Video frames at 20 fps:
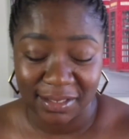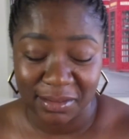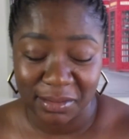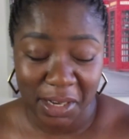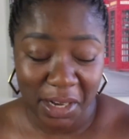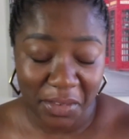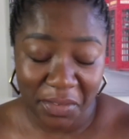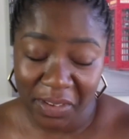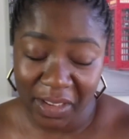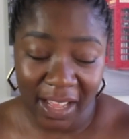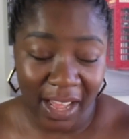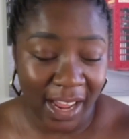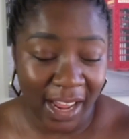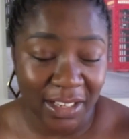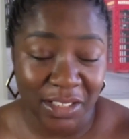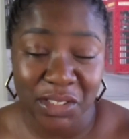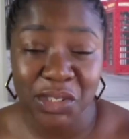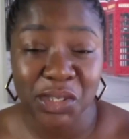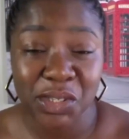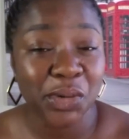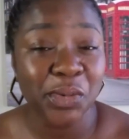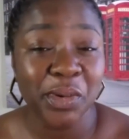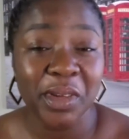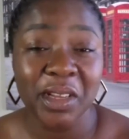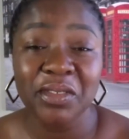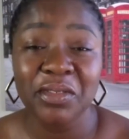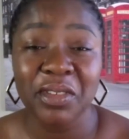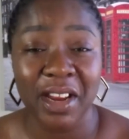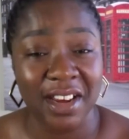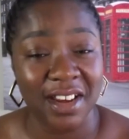Whatever God is
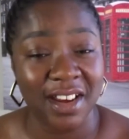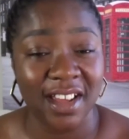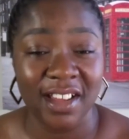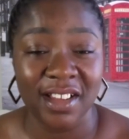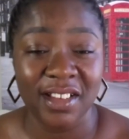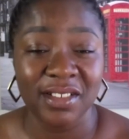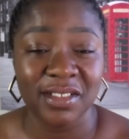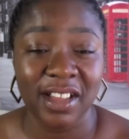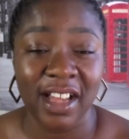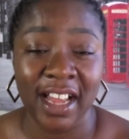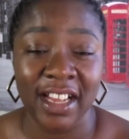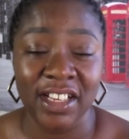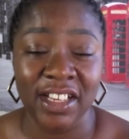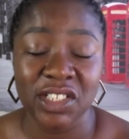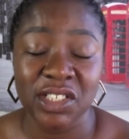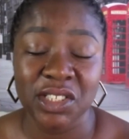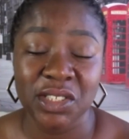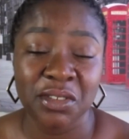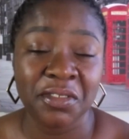doing right now, I just